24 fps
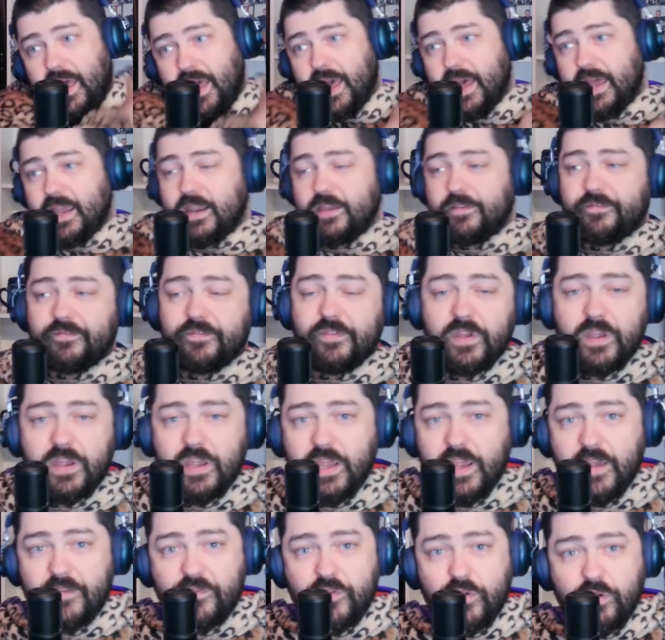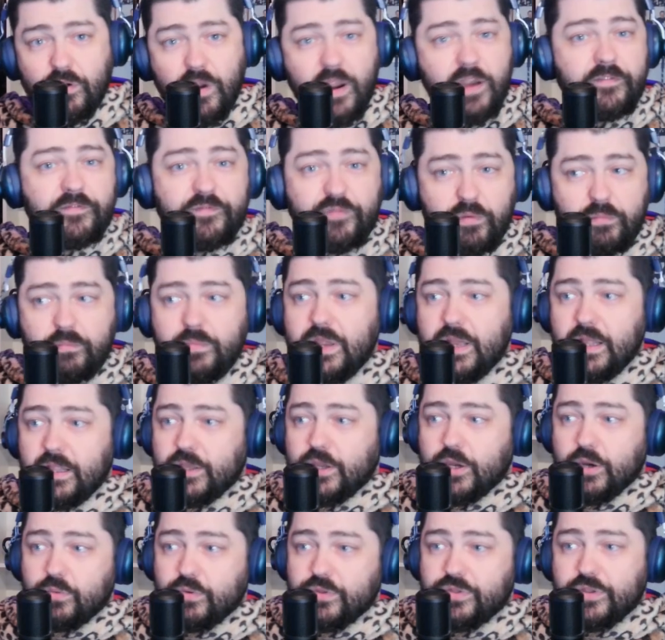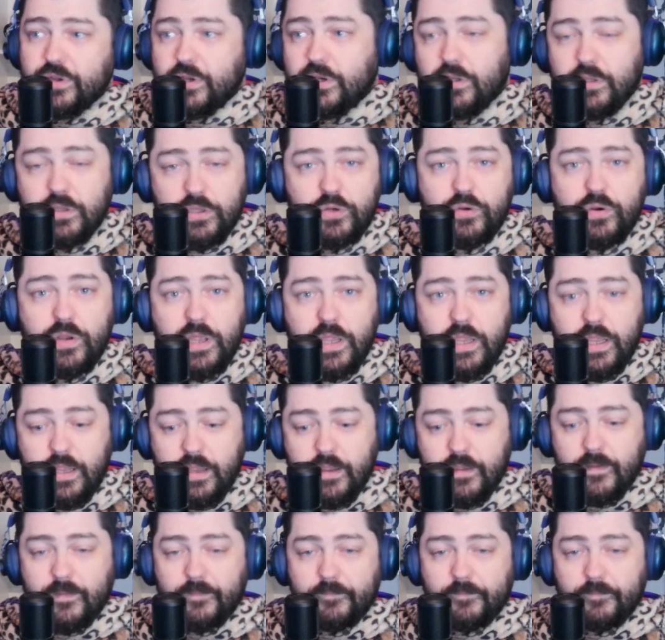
And if you're unfamiliar with the Clooney